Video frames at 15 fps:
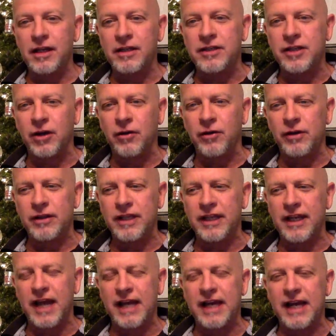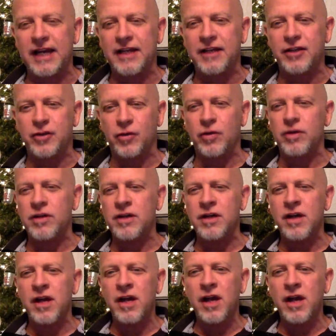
So then I got Jordan.